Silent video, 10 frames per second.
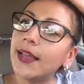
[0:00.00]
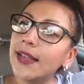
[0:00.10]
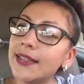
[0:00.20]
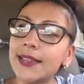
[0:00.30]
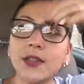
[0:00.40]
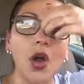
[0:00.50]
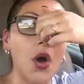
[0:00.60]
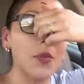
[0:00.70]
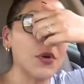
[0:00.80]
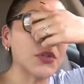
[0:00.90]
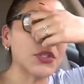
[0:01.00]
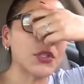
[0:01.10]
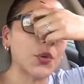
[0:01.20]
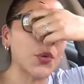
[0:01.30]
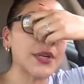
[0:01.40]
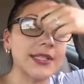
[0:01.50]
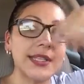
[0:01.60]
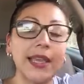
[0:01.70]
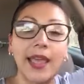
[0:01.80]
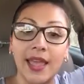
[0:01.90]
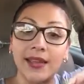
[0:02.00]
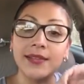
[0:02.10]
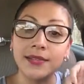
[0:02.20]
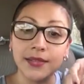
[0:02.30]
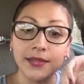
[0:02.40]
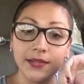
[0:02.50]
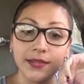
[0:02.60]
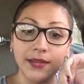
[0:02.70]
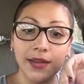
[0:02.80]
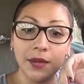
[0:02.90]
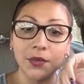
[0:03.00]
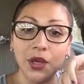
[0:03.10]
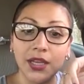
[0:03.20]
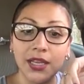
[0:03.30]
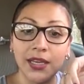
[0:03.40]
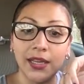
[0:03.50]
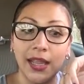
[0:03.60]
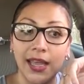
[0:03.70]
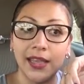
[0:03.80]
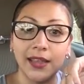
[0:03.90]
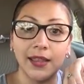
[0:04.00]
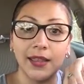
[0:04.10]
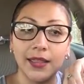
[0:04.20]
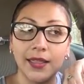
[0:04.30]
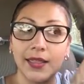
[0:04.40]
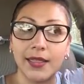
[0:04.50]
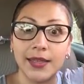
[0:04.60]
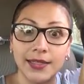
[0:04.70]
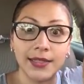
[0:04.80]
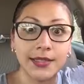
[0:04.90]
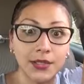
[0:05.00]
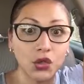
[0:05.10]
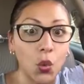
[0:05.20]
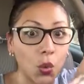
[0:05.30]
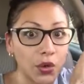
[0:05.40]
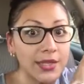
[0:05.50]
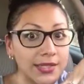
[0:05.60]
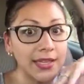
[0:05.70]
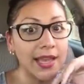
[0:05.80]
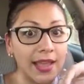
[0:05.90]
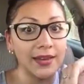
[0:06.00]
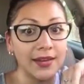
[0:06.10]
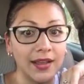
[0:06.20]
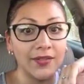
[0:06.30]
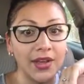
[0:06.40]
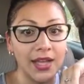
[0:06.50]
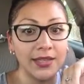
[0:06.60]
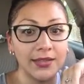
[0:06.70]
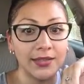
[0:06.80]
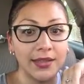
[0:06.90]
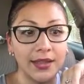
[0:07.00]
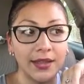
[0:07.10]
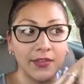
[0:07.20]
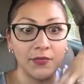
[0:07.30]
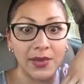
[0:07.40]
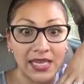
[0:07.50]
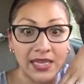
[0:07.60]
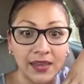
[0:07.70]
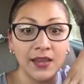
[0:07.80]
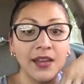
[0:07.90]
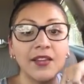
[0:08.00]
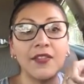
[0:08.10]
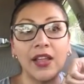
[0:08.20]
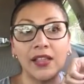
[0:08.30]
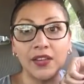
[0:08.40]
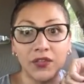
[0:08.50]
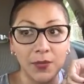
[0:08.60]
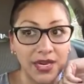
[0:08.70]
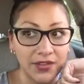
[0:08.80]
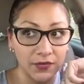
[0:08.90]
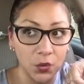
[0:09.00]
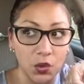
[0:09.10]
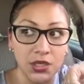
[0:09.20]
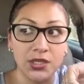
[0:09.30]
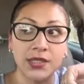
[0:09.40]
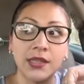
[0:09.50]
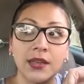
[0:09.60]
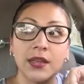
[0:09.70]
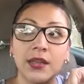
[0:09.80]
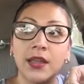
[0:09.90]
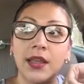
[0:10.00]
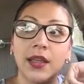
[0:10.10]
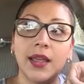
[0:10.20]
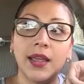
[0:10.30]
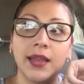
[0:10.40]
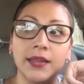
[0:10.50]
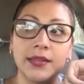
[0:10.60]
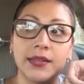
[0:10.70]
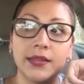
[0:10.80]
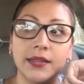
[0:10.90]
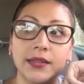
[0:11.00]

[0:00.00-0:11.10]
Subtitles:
and this is almost towards the end, and I'm talking like this is towards the end of me filing for my divorce and